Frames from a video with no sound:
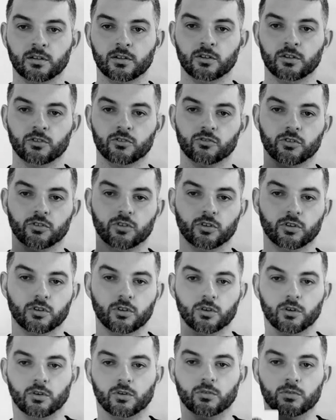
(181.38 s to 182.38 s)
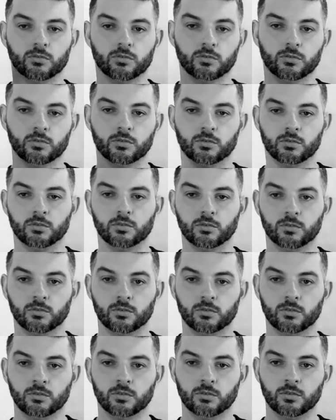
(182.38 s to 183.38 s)
So you go,
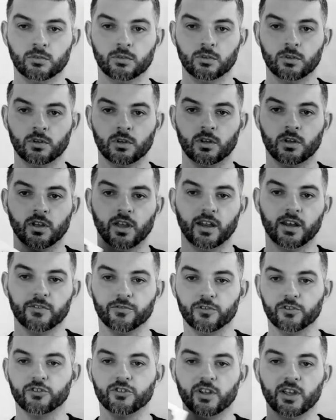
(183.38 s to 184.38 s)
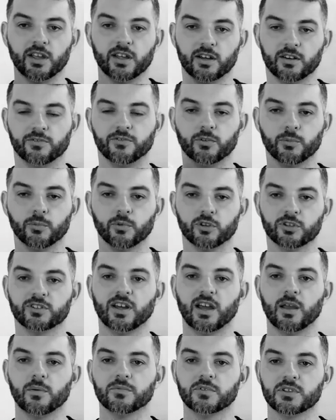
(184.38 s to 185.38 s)
and if you shake it a few more
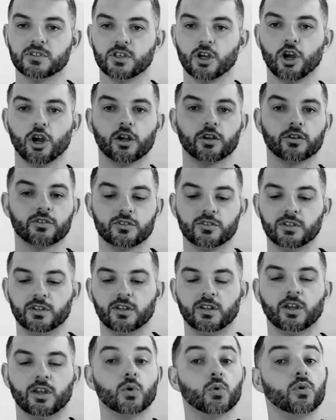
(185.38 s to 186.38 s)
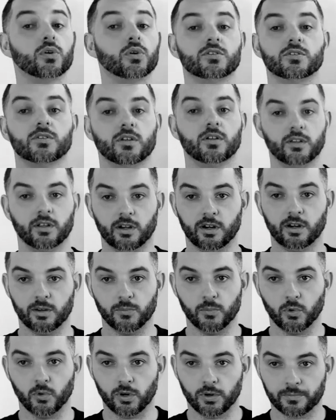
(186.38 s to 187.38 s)
times, it's hard to see that the coin is not there
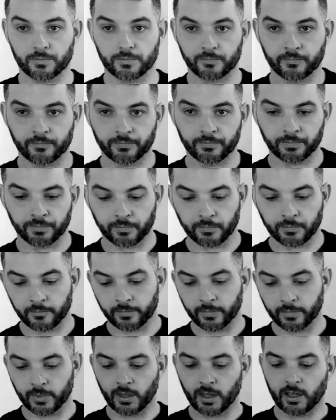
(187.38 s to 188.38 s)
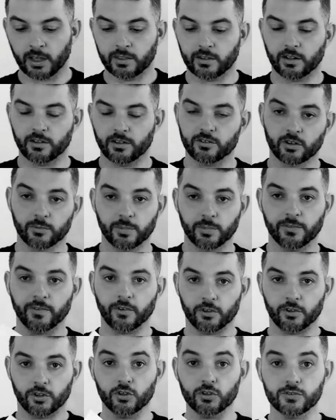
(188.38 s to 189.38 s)
anymore. Now it's going to be
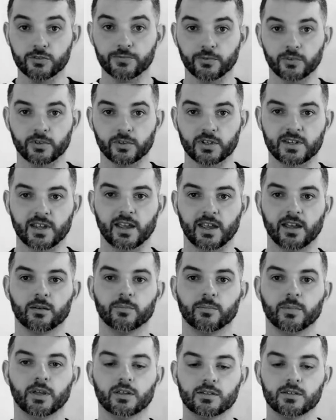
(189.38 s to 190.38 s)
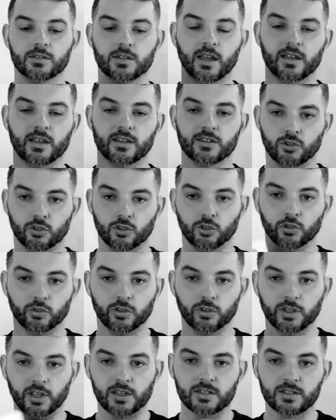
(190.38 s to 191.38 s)
very useful in a second, because as you do
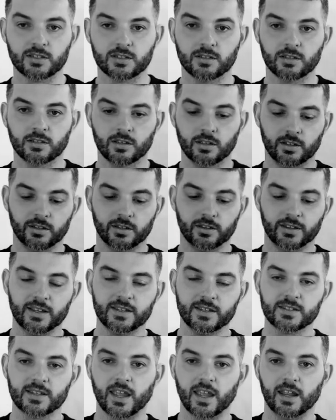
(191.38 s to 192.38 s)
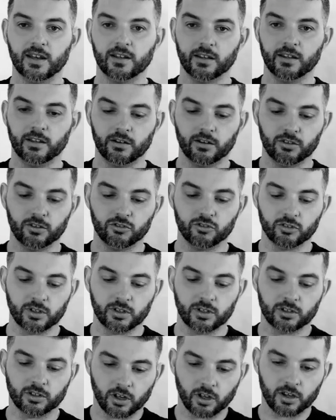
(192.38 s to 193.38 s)
this hand literally is going
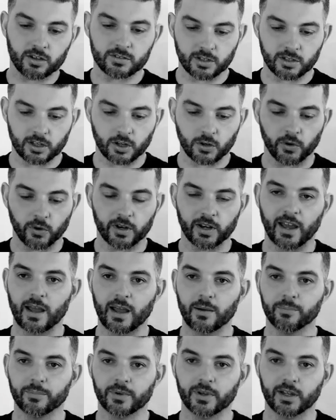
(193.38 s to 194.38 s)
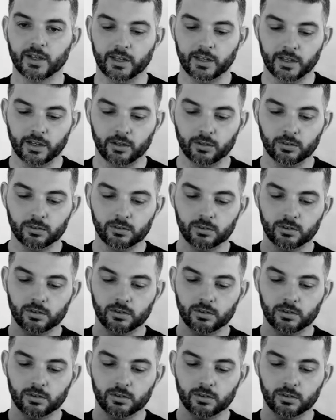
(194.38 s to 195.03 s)
to toss the coin up a little,